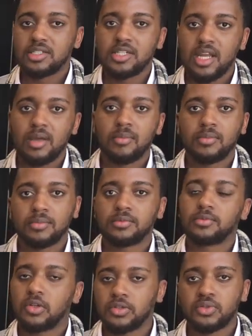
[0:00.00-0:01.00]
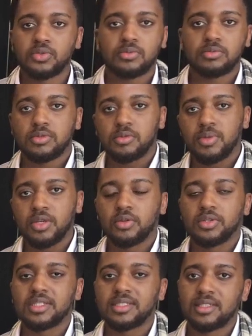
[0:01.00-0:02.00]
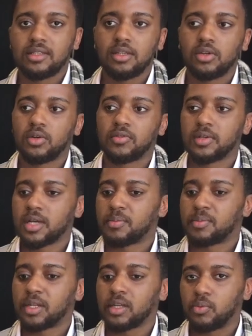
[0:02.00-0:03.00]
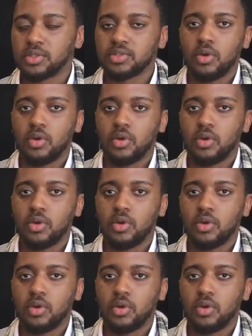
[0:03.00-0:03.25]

The GM, also could be called the CEO of the company,